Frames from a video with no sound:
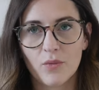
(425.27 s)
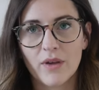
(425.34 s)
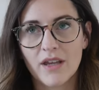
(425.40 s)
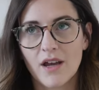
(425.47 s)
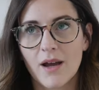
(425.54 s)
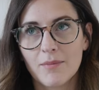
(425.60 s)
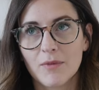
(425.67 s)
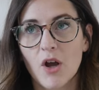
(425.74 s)
We
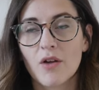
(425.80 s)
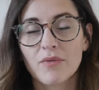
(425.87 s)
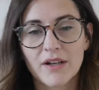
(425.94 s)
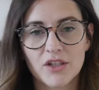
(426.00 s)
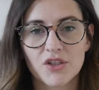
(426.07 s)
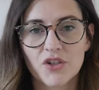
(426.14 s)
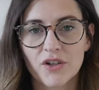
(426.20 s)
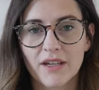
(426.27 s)
um, got
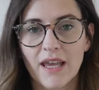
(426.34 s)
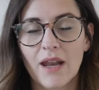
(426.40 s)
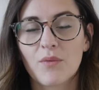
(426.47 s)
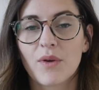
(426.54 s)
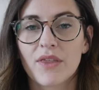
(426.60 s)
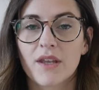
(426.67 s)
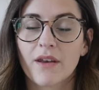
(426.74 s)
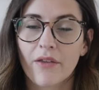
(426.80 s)
registered again
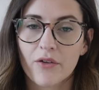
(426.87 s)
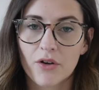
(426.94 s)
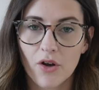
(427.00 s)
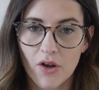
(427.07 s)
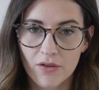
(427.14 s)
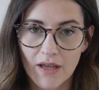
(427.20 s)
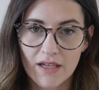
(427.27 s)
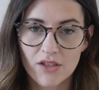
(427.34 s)
with another
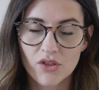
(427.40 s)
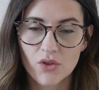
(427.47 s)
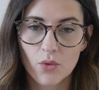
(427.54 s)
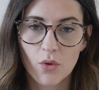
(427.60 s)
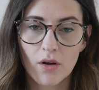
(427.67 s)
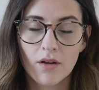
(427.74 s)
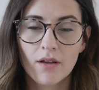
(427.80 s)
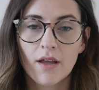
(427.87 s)
online
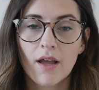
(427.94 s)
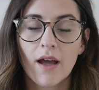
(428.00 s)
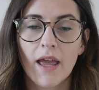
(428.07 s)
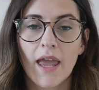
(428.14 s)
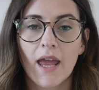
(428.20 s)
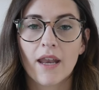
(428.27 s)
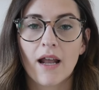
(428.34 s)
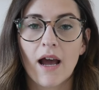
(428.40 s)
school,
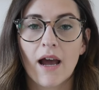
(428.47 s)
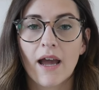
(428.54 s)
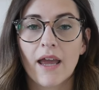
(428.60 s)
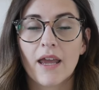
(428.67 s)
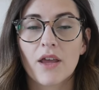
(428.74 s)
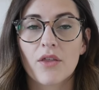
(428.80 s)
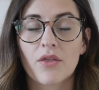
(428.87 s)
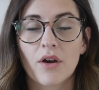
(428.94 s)
and
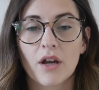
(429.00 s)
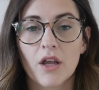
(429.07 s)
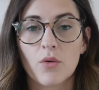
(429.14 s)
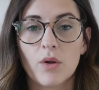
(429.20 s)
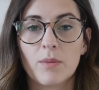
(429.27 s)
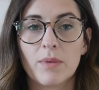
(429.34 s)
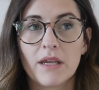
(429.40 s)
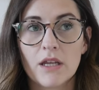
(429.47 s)
I thought it
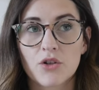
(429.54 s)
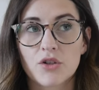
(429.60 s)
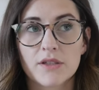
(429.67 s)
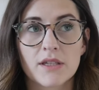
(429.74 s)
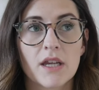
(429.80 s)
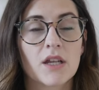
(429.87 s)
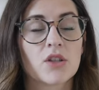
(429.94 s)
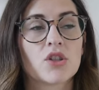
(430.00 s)
would be
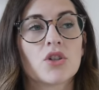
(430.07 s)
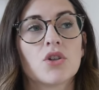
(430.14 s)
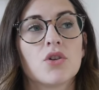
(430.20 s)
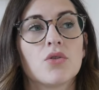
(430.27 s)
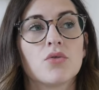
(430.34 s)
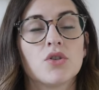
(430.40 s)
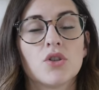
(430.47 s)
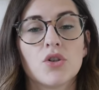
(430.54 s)
interesting
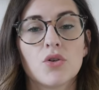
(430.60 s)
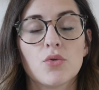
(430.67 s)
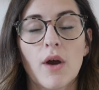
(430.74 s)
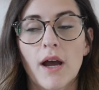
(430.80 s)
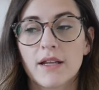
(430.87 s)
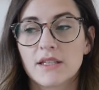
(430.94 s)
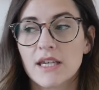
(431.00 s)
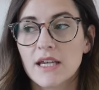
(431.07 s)
to do
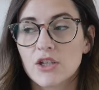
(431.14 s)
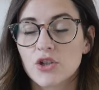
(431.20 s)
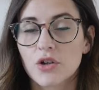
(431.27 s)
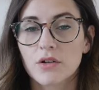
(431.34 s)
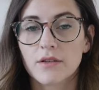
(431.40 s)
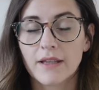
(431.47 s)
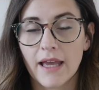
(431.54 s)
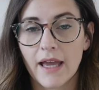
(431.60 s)
a
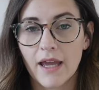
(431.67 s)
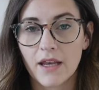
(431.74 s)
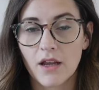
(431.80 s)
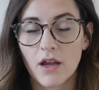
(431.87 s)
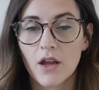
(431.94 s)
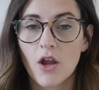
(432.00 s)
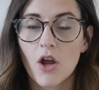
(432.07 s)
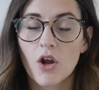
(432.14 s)

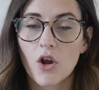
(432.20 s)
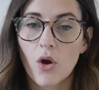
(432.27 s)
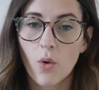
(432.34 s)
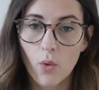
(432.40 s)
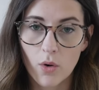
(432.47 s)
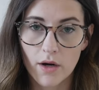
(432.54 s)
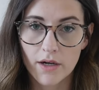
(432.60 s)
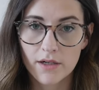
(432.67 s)
teacher-led
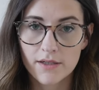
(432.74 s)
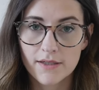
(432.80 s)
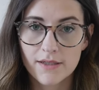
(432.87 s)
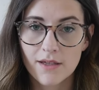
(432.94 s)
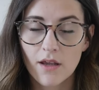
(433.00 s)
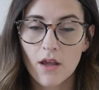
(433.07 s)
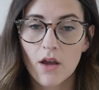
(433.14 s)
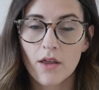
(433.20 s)

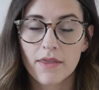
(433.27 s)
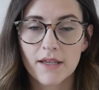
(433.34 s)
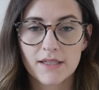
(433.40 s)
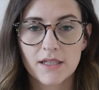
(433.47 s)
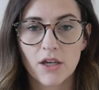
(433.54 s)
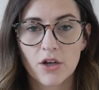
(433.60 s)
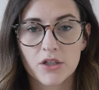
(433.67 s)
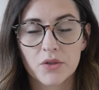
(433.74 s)
course
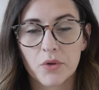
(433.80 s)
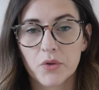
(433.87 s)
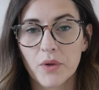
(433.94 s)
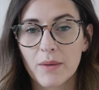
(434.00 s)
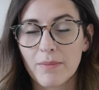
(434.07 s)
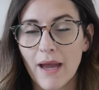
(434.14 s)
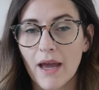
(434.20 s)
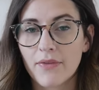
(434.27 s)
this year. So we're
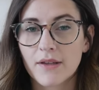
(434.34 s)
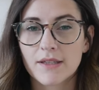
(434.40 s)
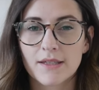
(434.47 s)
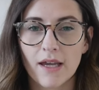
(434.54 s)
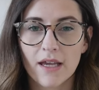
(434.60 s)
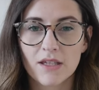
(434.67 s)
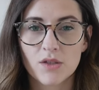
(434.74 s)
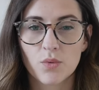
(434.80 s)
doing math and
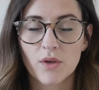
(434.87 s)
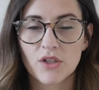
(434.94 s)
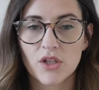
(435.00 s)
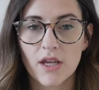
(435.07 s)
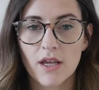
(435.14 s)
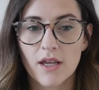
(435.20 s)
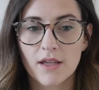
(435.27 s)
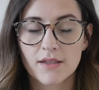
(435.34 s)
science,
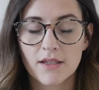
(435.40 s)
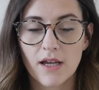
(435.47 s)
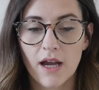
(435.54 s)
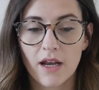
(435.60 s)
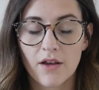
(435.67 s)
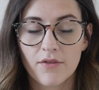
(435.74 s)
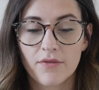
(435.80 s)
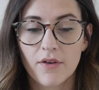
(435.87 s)
which is
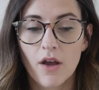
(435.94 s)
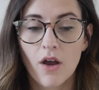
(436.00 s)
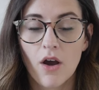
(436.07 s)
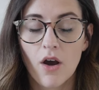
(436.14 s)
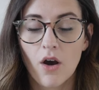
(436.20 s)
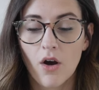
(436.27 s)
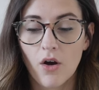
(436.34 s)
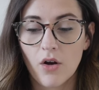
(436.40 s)
kind of
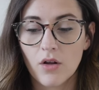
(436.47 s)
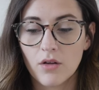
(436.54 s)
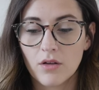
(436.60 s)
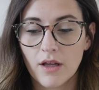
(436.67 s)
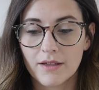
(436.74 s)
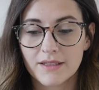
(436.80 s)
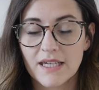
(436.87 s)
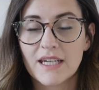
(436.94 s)

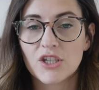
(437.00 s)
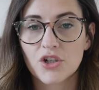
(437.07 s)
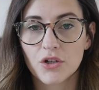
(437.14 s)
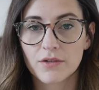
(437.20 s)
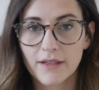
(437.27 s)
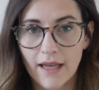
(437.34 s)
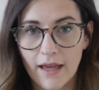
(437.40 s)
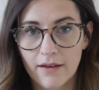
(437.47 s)
all
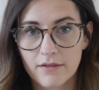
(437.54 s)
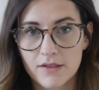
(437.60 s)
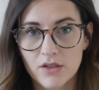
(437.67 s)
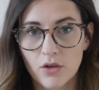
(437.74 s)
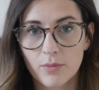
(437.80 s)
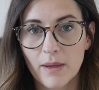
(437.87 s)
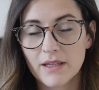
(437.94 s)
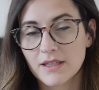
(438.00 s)
teacher-led.
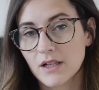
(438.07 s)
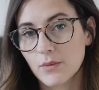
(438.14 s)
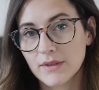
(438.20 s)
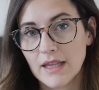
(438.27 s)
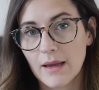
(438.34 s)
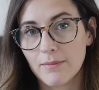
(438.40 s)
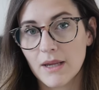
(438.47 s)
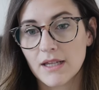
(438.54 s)
So basically what
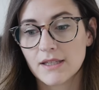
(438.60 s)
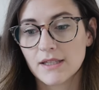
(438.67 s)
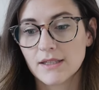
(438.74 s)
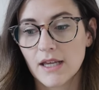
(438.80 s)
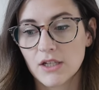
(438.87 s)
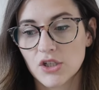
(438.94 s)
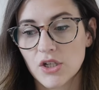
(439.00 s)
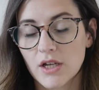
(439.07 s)
that means is
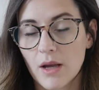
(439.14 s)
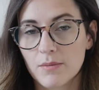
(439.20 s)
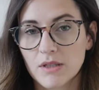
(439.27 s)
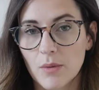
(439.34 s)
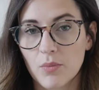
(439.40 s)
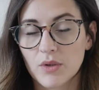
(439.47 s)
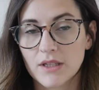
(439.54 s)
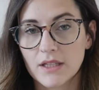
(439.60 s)
that she comes
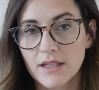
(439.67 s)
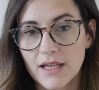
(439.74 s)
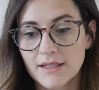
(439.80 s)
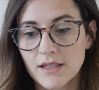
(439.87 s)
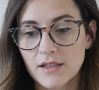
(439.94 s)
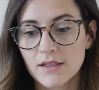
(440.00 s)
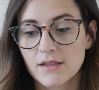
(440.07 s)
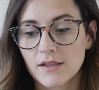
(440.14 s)
up with the
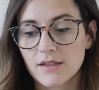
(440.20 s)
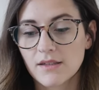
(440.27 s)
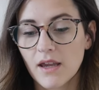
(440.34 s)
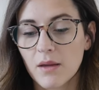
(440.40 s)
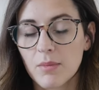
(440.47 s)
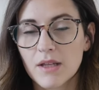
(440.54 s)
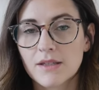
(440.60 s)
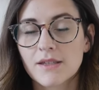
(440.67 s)
lessons, the
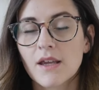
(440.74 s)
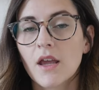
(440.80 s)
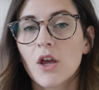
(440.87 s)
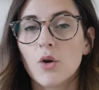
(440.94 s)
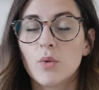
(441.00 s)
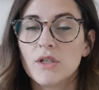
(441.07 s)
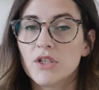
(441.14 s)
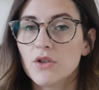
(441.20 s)
assignments,
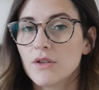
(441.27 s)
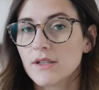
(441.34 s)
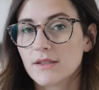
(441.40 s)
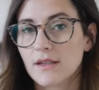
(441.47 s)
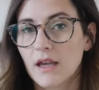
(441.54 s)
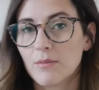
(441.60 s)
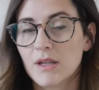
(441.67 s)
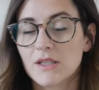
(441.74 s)
we do the
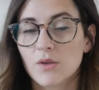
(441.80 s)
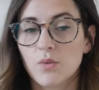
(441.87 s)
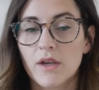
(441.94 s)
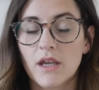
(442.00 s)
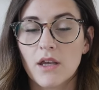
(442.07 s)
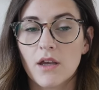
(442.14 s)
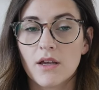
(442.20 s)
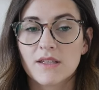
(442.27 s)
assignments,
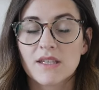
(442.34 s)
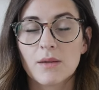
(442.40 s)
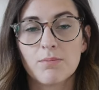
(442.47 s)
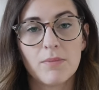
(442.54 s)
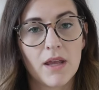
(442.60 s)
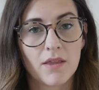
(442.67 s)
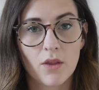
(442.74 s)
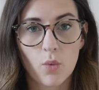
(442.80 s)
we
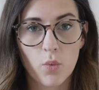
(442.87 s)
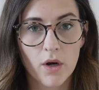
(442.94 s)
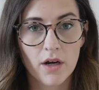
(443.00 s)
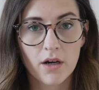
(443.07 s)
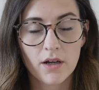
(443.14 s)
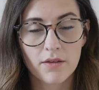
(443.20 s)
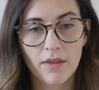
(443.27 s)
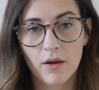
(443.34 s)
submit the
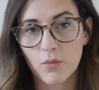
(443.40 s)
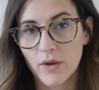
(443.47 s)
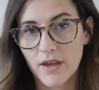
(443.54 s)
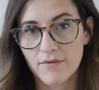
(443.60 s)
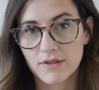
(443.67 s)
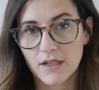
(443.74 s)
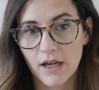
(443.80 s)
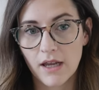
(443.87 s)
work that we
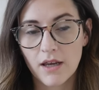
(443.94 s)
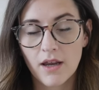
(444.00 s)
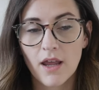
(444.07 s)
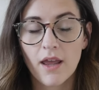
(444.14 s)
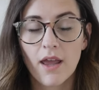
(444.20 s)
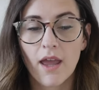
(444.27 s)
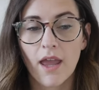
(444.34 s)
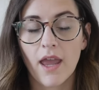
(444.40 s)
have done,
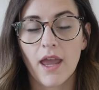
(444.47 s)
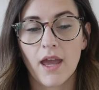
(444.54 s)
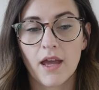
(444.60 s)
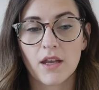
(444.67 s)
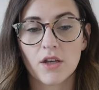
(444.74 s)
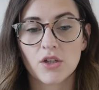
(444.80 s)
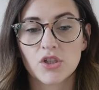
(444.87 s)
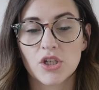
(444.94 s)

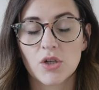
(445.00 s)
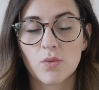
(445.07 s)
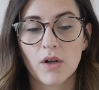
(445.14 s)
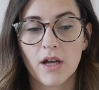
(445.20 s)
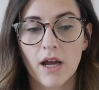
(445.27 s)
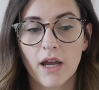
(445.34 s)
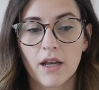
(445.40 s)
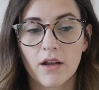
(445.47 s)
and she will
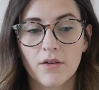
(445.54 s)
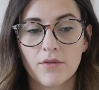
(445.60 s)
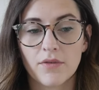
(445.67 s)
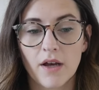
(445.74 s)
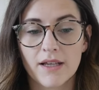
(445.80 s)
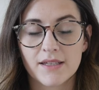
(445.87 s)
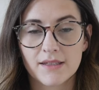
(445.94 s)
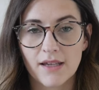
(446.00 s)
kind of
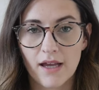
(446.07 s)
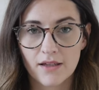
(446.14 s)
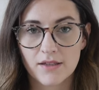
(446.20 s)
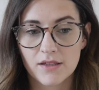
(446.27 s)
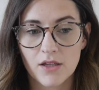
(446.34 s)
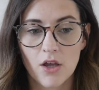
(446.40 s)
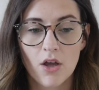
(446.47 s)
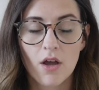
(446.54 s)

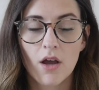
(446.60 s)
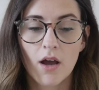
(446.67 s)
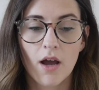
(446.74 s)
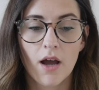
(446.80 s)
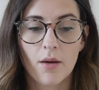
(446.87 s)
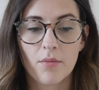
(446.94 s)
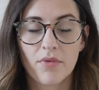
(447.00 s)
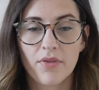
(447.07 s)
assess
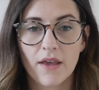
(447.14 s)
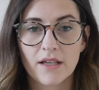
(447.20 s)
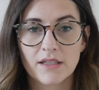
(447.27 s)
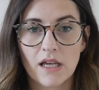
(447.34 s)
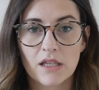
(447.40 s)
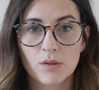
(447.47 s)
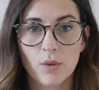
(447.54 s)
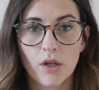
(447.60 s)
um, things
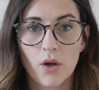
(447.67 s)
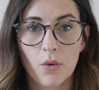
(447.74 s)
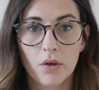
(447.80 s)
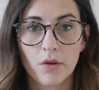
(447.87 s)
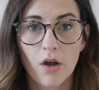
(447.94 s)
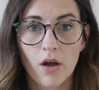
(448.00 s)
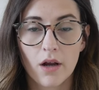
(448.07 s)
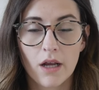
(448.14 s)
as we go
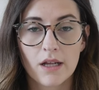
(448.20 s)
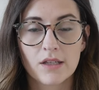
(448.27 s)
along.